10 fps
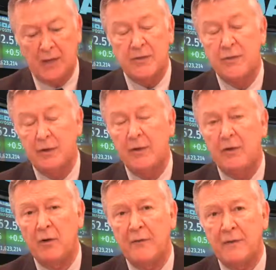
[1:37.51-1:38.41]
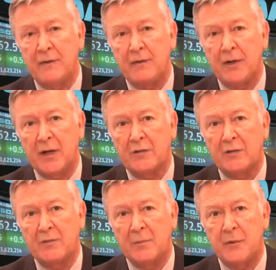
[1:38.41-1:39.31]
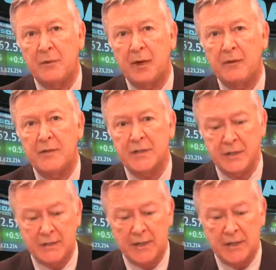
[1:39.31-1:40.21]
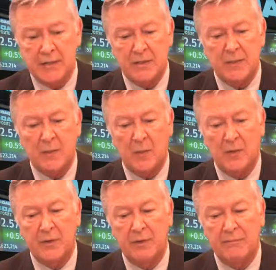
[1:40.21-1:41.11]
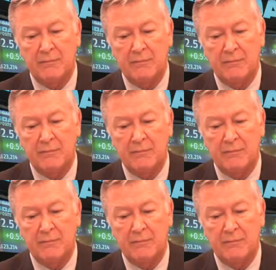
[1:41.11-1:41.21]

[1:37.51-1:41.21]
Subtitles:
because you know there are over 700 cryptocurrencies. Some of them are worth